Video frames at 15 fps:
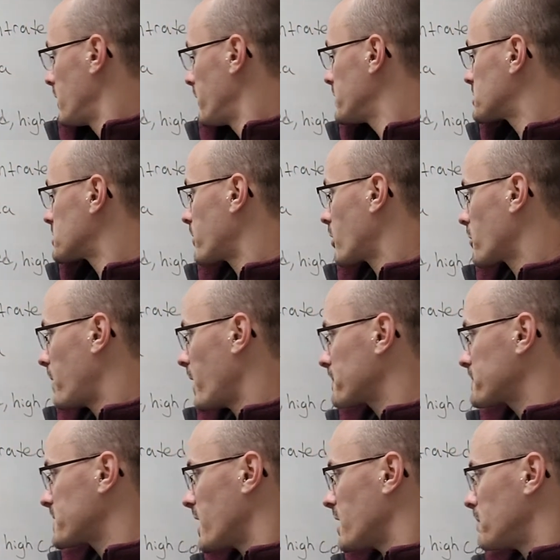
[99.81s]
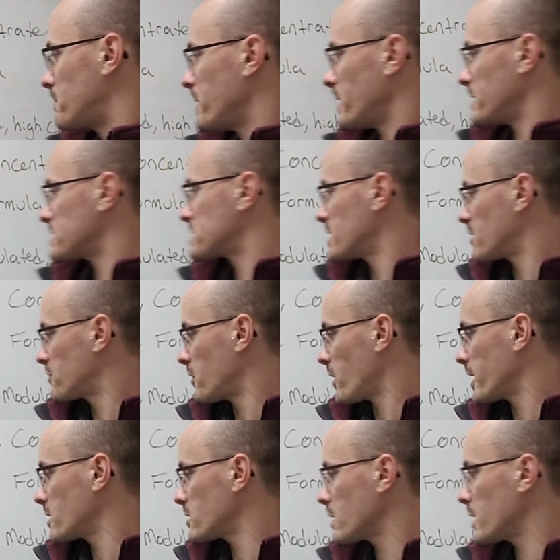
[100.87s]
These are both peptide based. Now
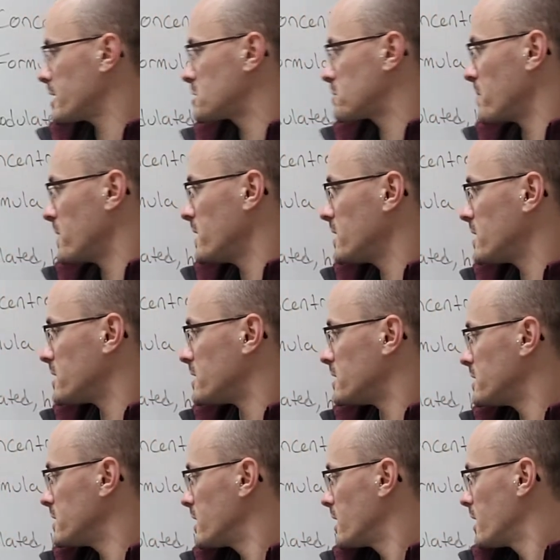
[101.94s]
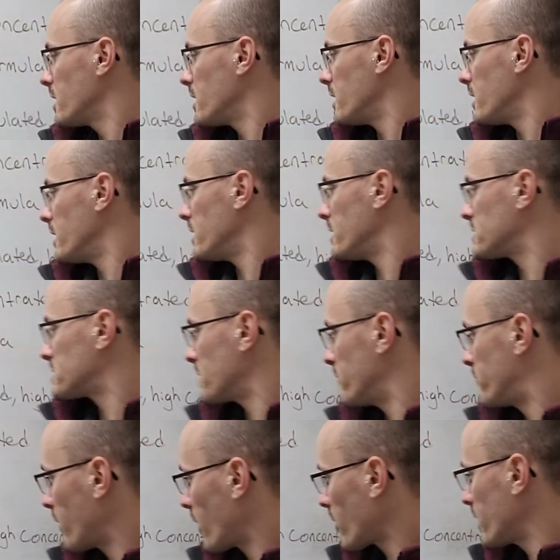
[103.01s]
Vital HP is
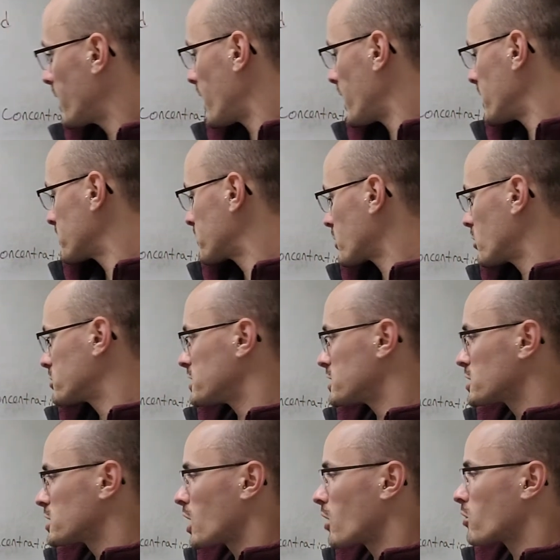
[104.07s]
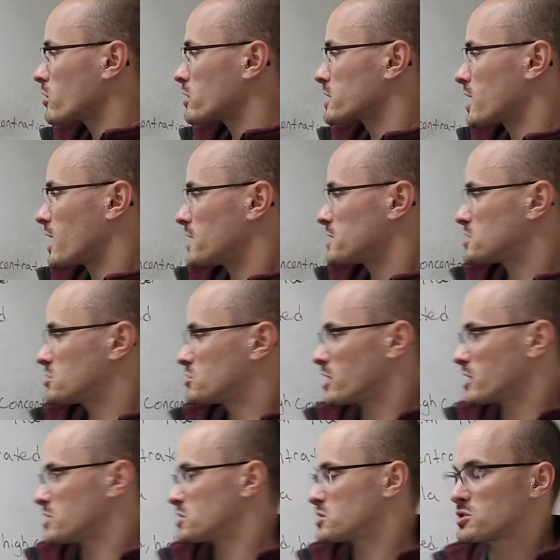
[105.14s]
very high in protein, lower in
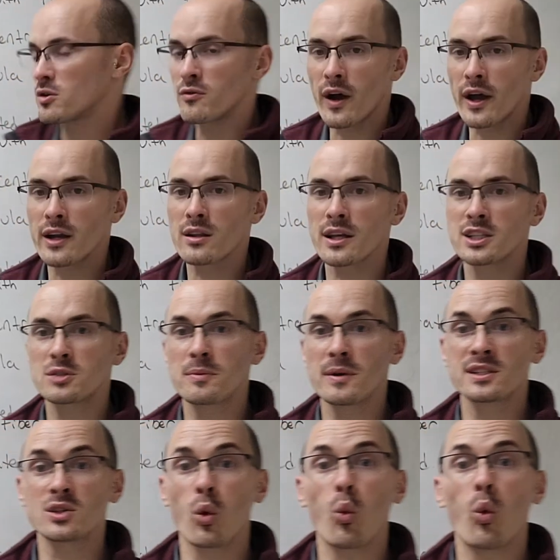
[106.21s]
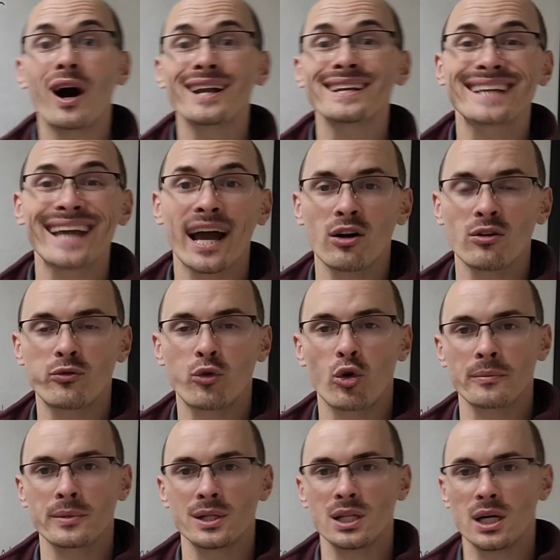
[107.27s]
concentration. So Vital HP is a 1-cal
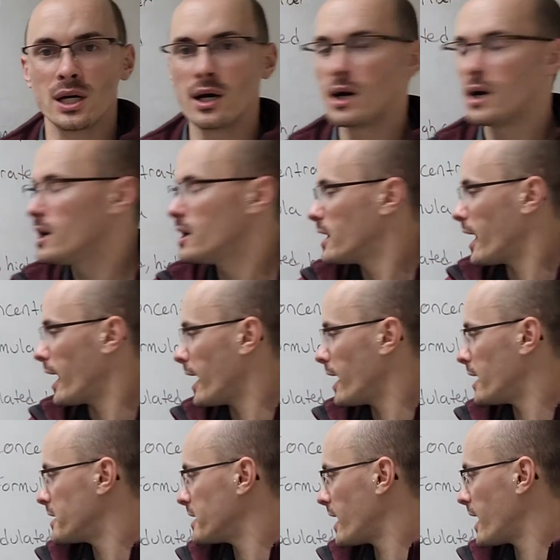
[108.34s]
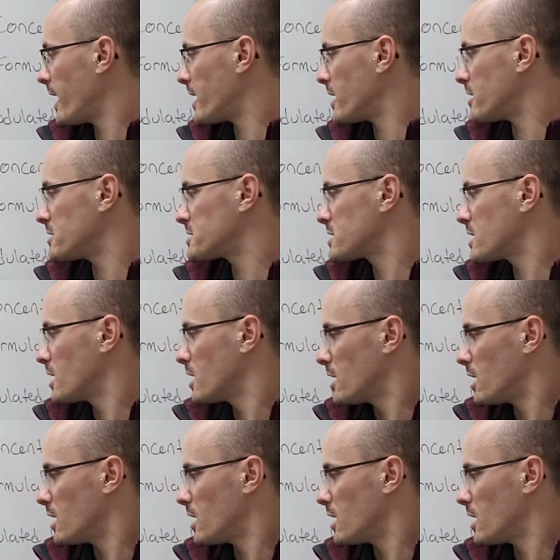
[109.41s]
formula and it has